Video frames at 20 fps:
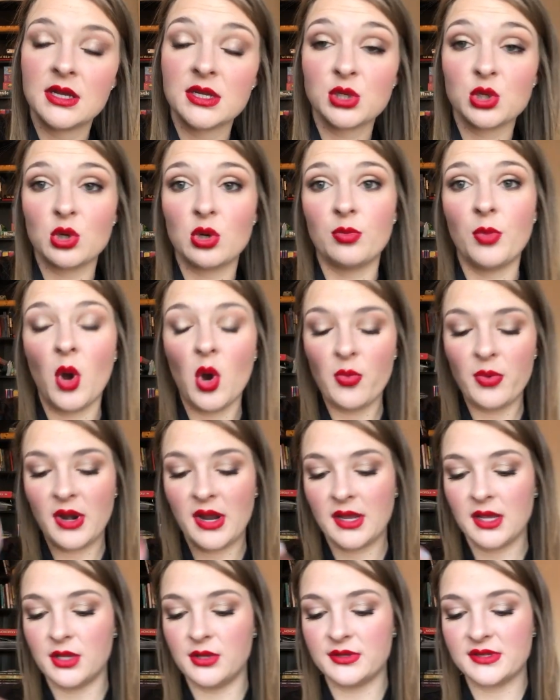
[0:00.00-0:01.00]
So I'm hoping
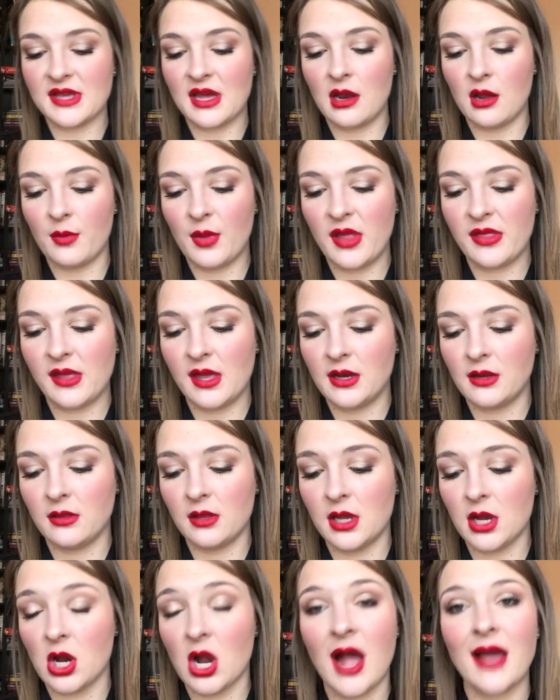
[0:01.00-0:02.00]
I can use that up by the end of
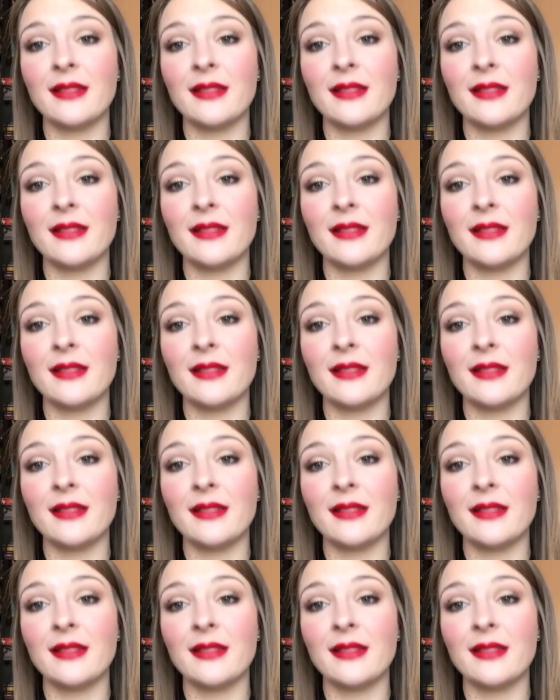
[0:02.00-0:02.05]
the year.